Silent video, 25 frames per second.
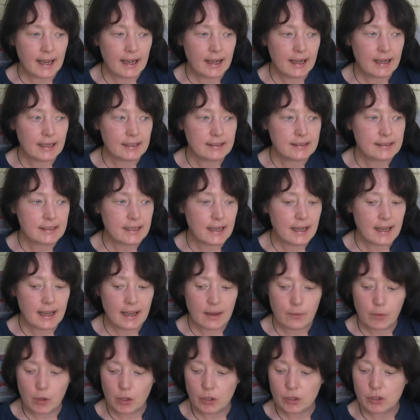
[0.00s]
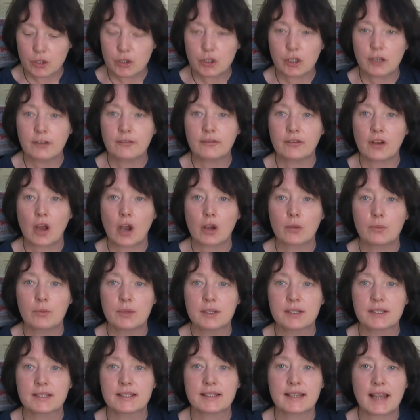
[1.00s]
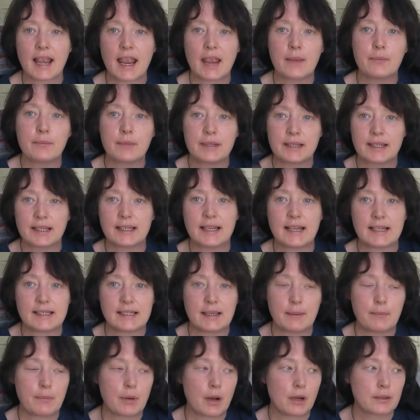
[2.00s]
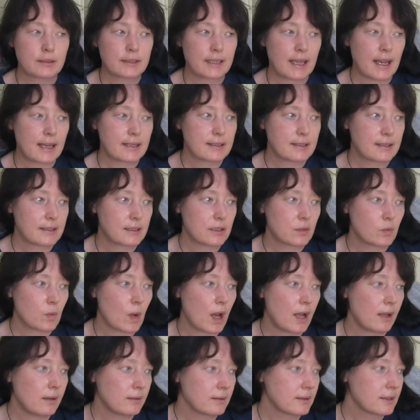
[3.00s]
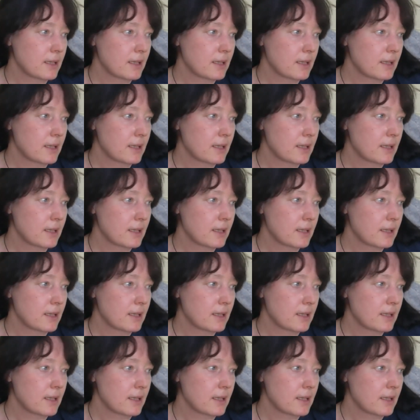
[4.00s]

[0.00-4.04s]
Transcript: and we're going to do Vlogmas in with the knitting podcast as well.